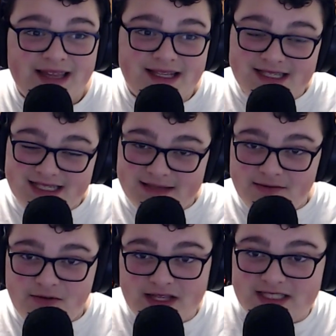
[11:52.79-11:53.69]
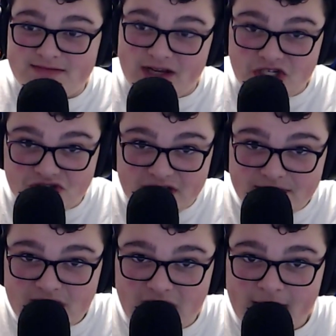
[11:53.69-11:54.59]
This, like I said before, this is my
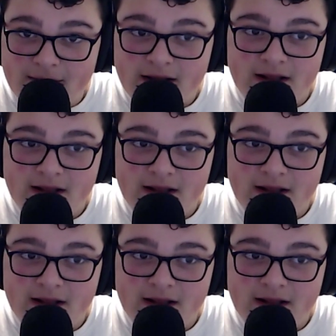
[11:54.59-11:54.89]
dream job.